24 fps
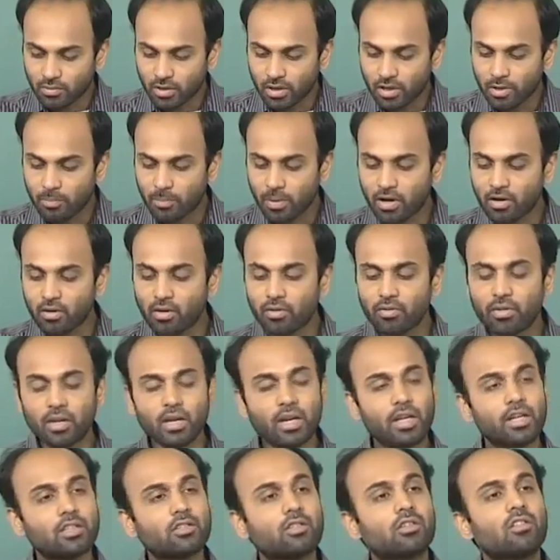will depend on the
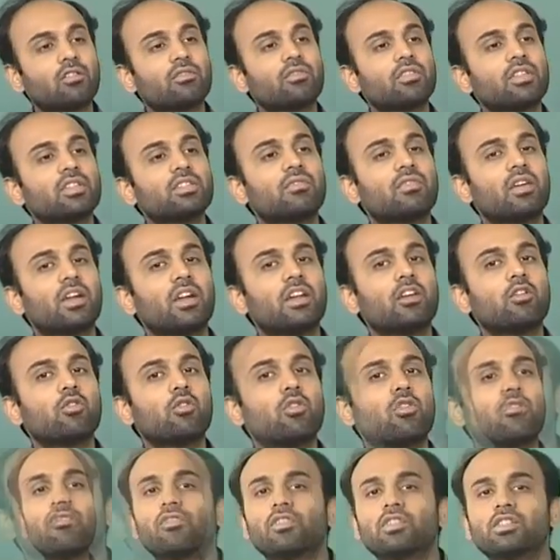nature of this fading
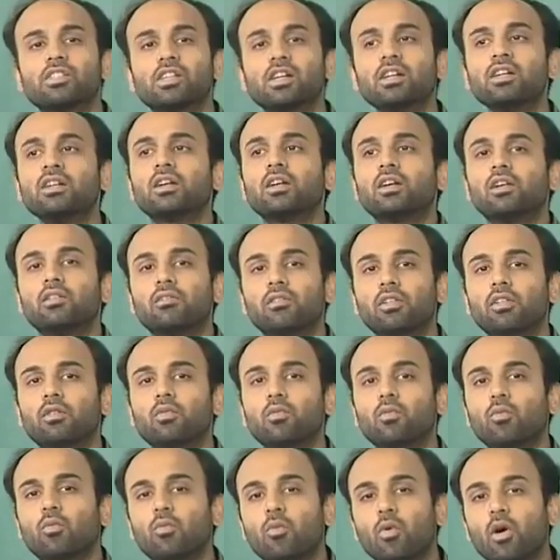coefficient. With
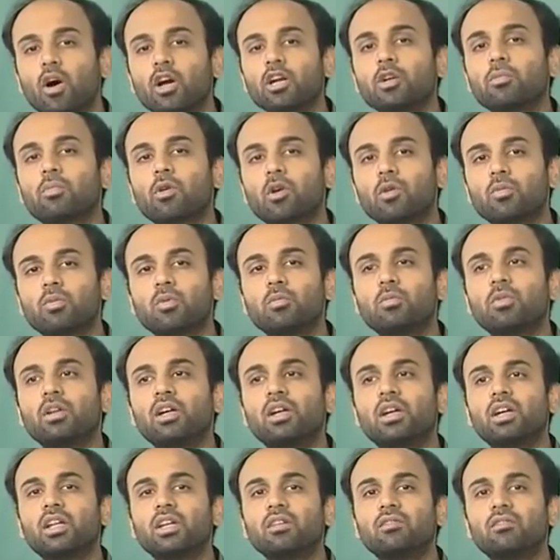what
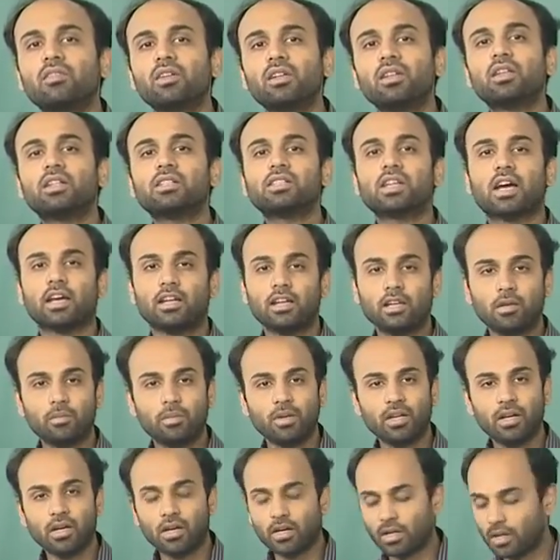probability will the channel
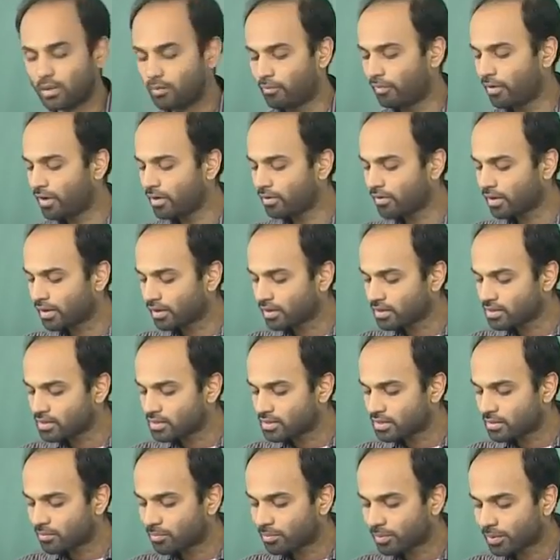be in a deep fade? That is
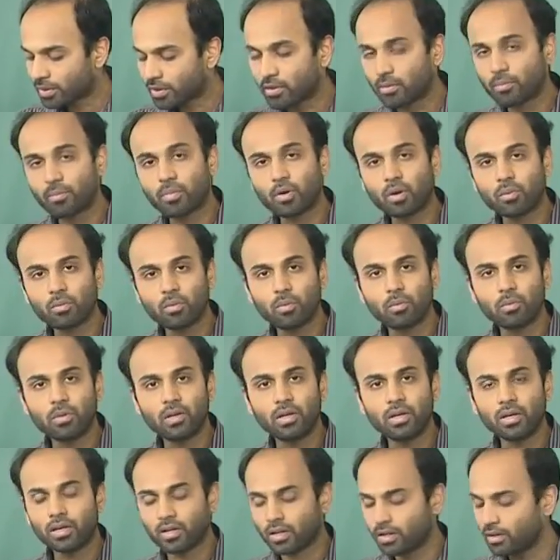simply the
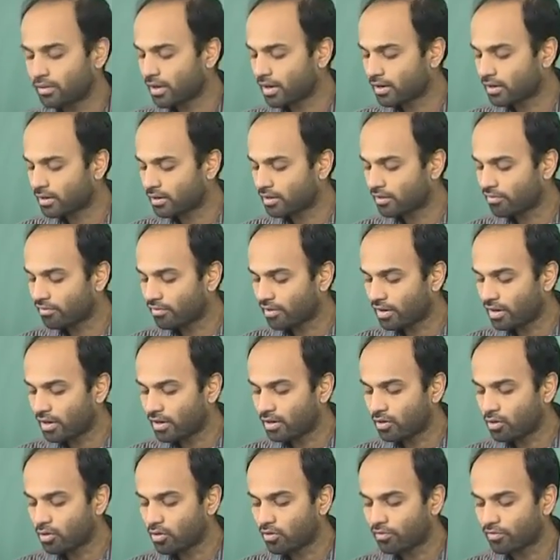probability that the
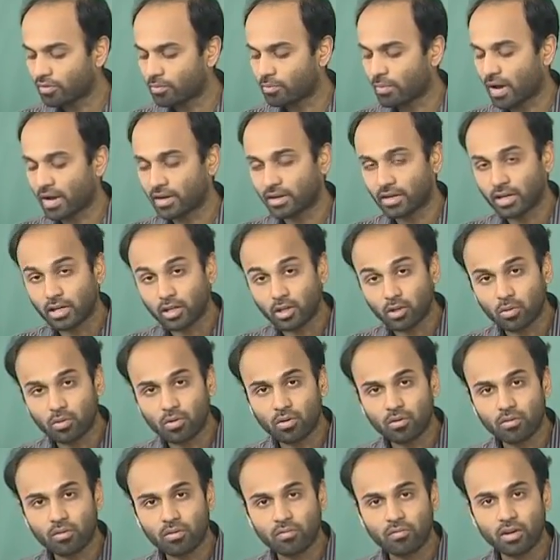fading coefficient, magnitude
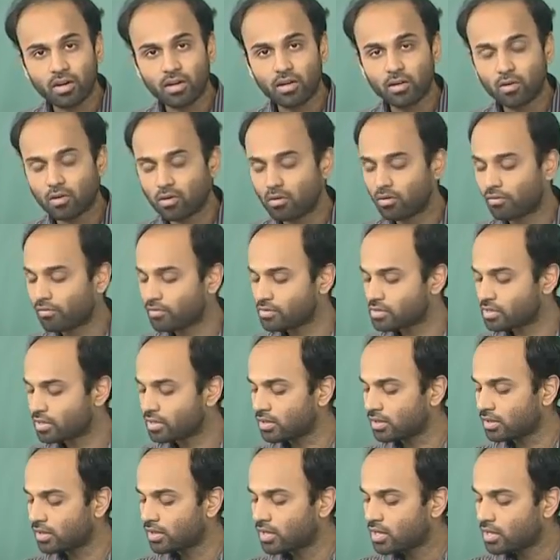of the fading
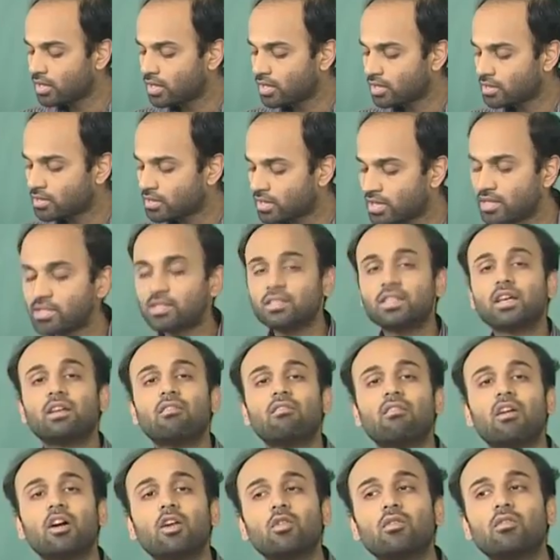coefficient is less
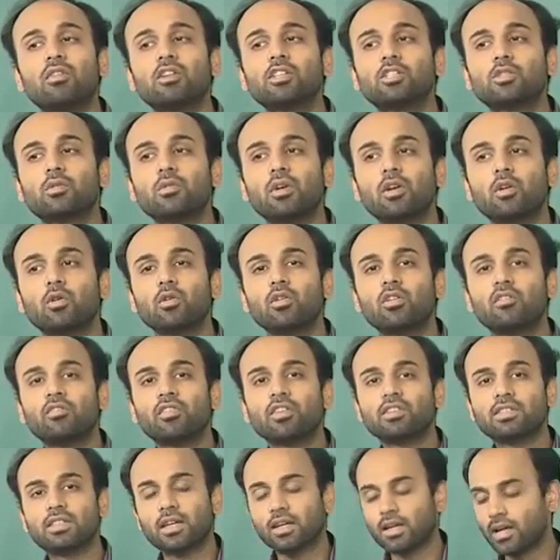than 1 over square root of
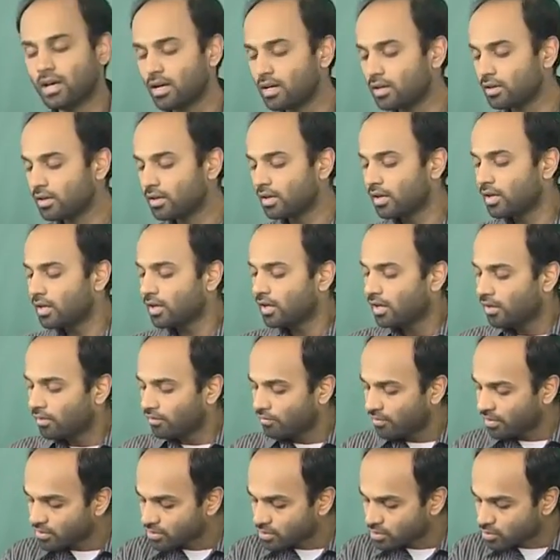SNR,
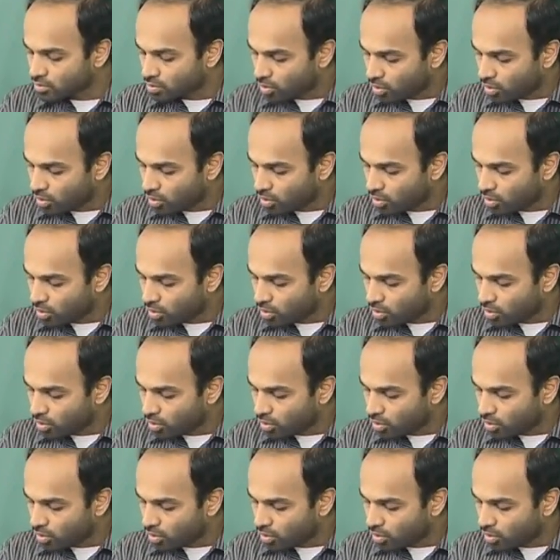which is